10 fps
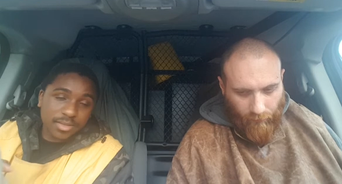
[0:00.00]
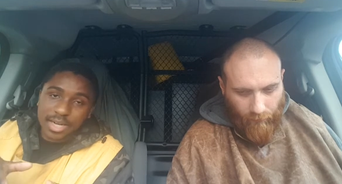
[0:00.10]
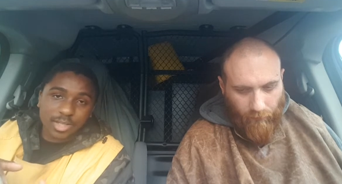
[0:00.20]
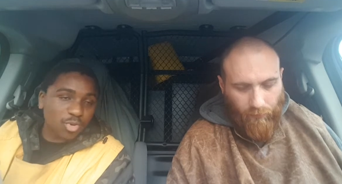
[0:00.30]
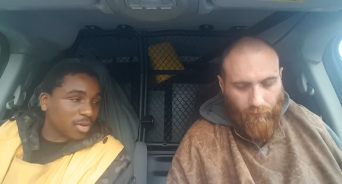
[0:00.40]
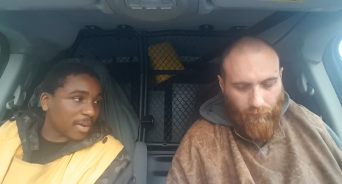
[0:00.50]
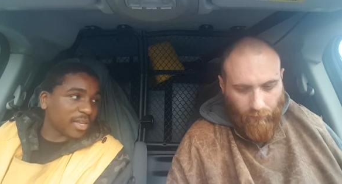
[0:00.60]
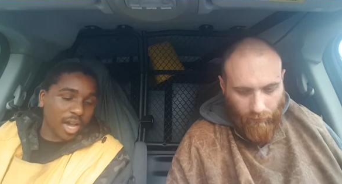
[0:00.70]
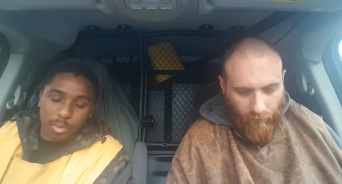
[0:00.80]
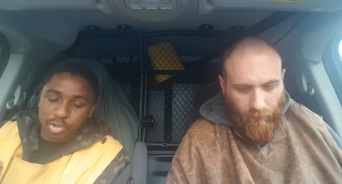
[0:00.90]
Speaker 1: So that's talking
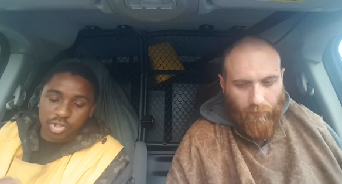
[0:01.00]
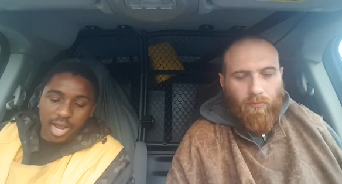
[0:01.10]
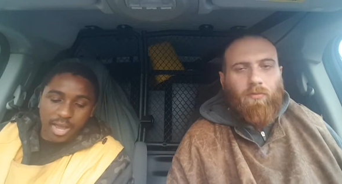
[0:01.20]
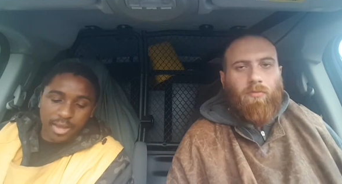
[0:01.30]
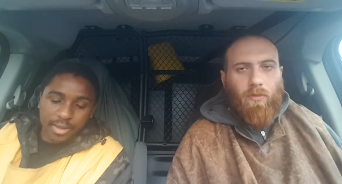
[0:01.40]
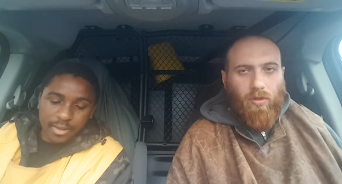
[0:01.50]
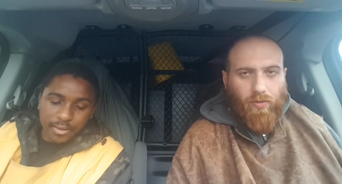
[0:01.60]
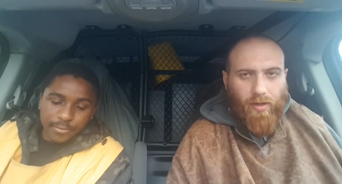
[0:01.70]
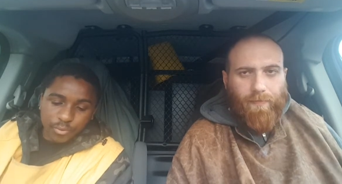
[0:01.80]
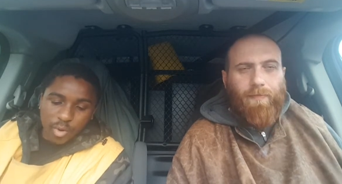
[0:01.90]
about Yahweh Shai.
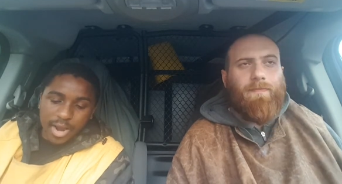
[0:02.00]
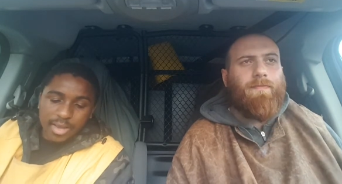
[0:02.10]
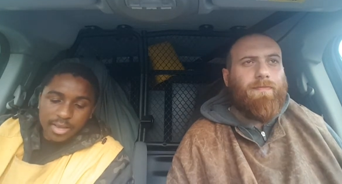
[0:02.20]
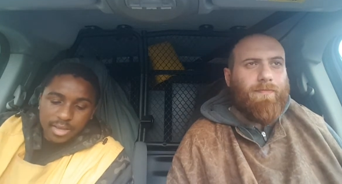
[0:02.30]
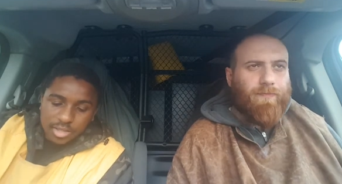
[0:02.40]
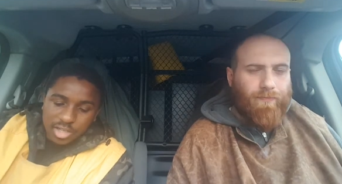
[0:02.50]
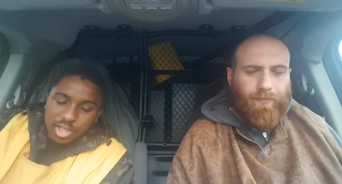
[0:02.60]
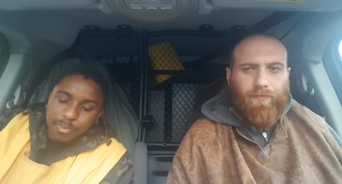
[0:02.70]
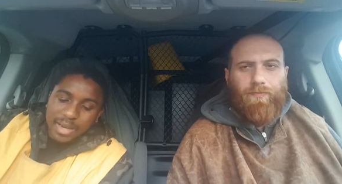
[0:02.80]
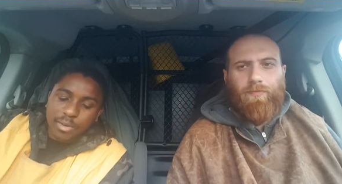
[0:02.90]
That's right. Right? So
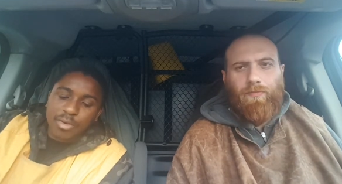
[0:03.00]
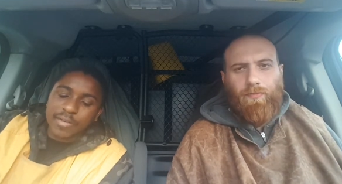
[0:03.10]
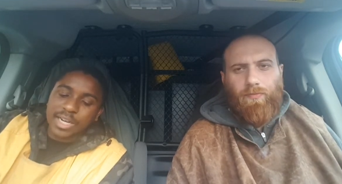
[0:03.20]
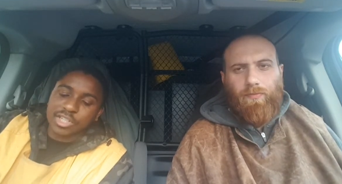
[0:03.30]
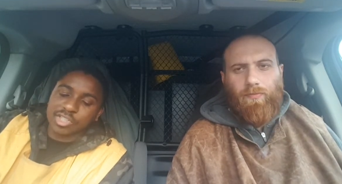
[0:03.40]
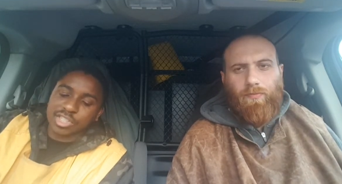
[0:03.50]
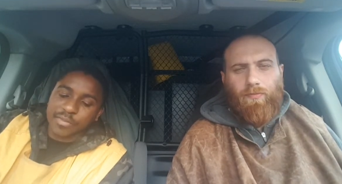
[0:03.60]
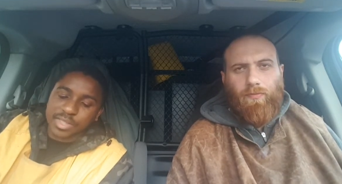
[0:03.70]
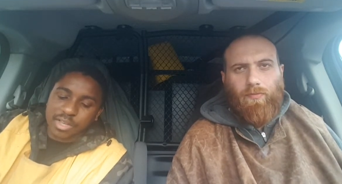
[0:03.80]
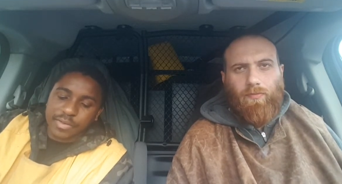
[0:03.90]
it's back in Revelation
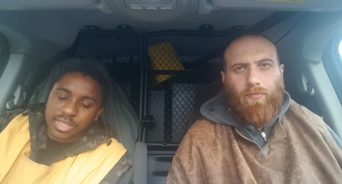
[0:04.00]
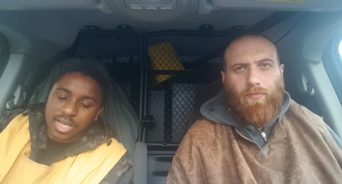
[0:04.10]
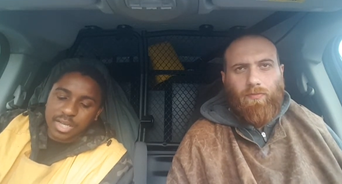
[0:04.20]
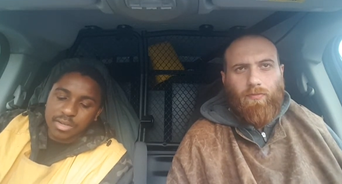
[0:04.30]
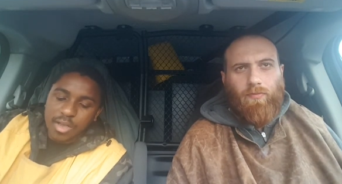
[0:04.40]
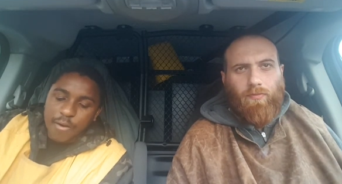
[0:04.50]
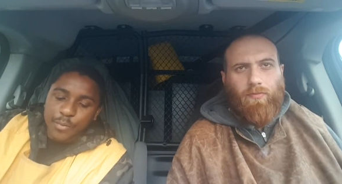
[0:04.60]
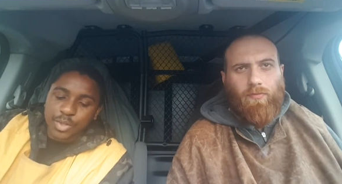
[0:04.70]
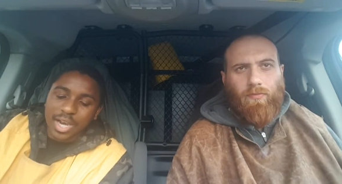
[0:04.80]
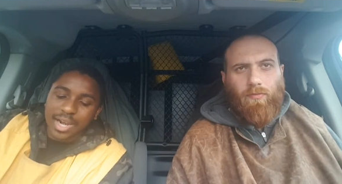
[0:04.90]
7 17.
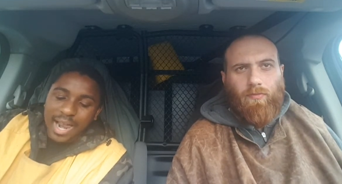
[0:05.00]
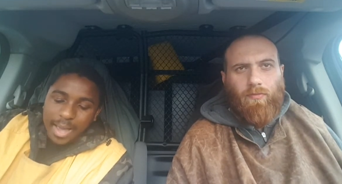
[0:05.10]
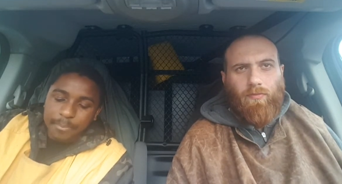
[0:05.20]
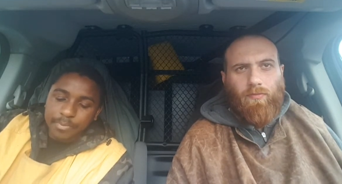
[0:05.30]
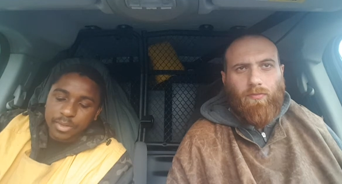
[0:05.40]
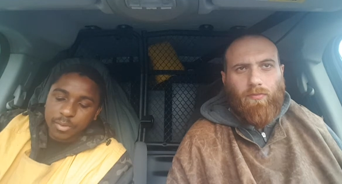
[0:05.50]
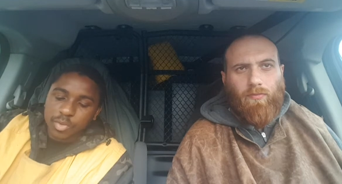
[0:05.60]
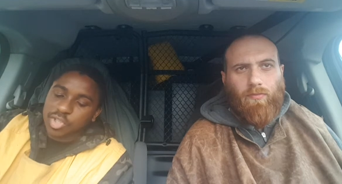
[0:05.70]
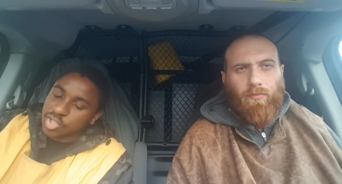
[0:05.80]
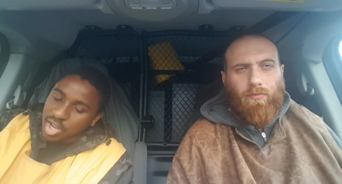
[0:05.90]
For the Lamb,
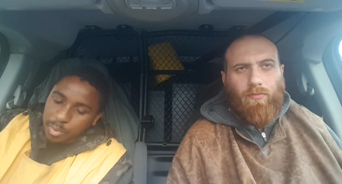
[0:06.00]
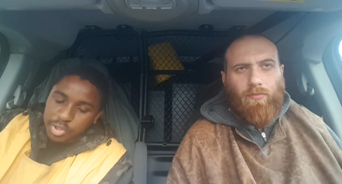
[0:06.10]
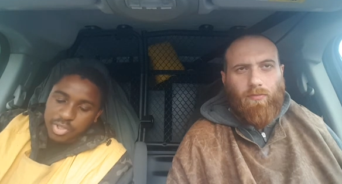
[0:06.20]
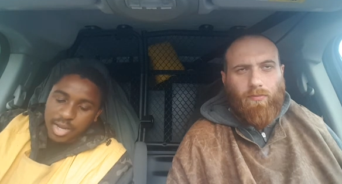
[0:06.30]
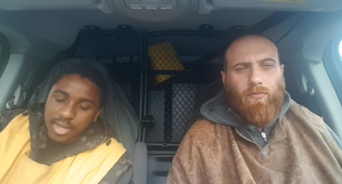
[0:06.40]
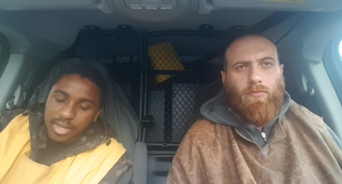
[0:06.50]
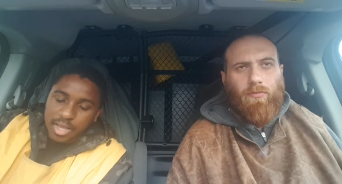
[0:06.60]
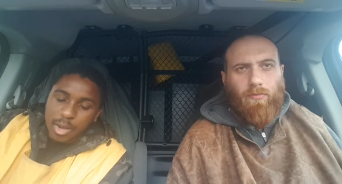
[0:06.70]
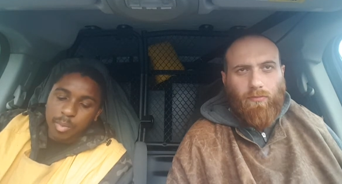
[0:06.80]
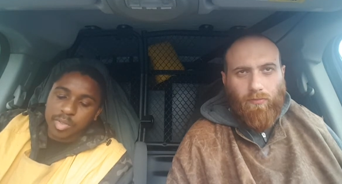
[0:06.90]
which is Yahweh Shai,
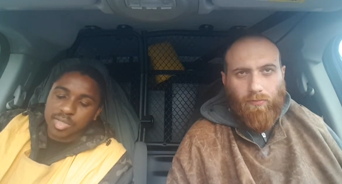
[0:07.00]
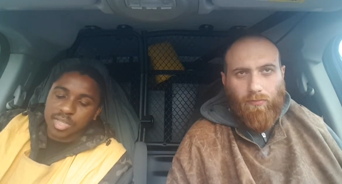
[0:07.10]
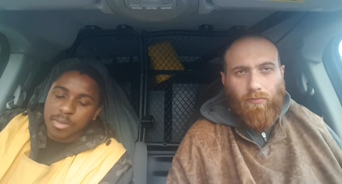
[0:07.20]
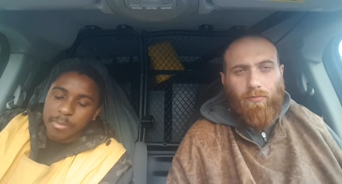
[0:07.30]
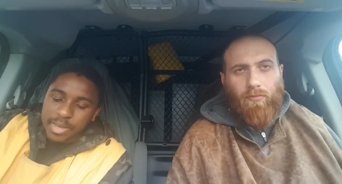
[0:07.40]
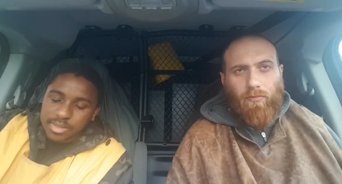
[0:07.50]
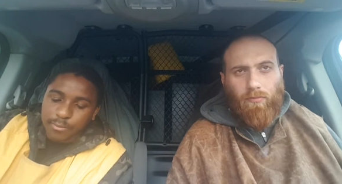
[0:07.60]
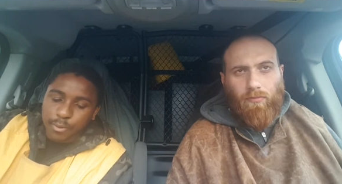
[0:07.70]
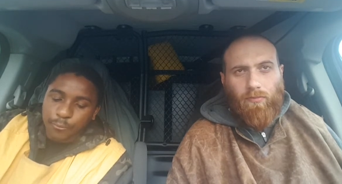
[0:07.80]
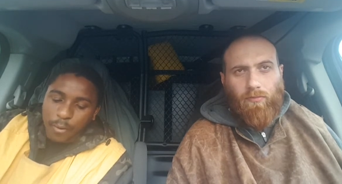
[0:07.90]
which is in the midst
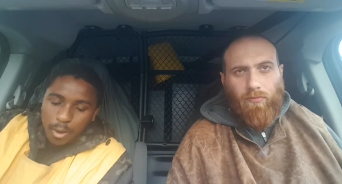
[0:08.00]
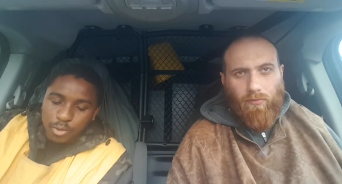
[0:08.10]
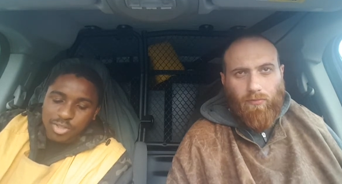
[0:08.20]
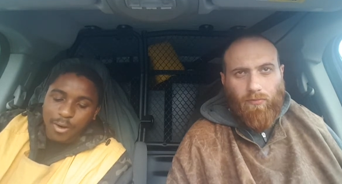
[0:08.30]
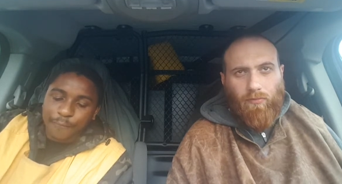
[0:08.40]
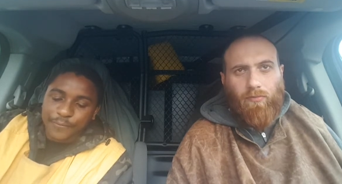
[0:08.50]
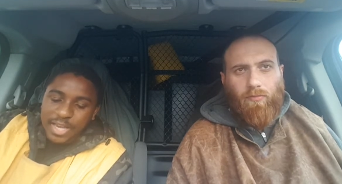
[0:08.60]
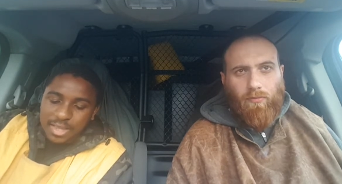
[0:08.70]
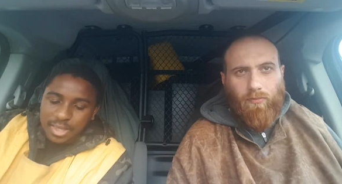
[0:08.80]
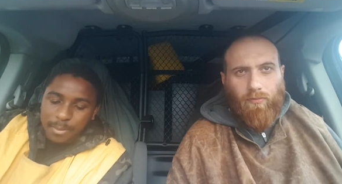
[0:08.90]
of the throne, shall
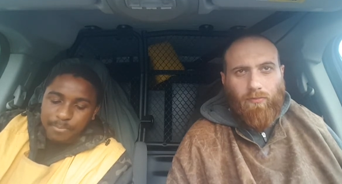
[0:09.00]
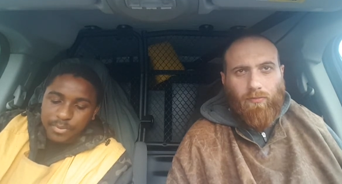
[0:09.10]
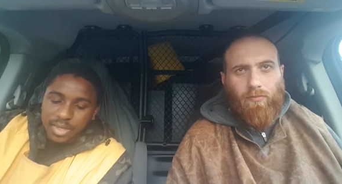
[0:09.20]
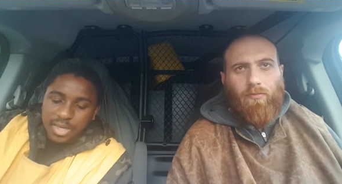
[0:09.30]
feed them